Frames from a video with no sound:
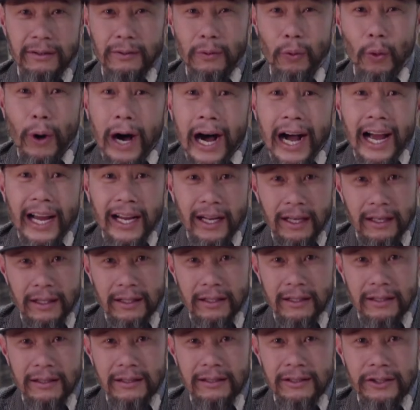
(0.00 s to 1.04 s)
Why?
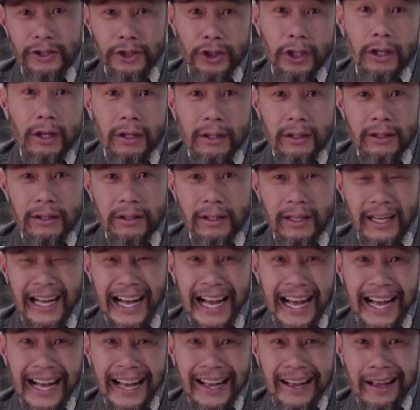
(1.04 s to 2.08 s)
Sugar.
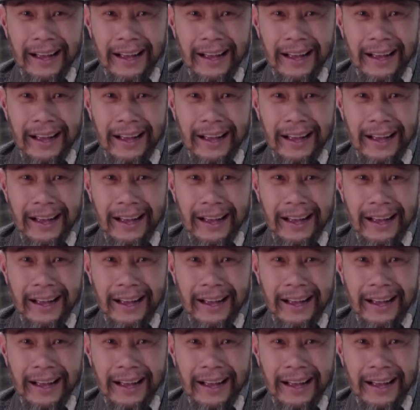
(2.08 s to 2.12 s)
Ah.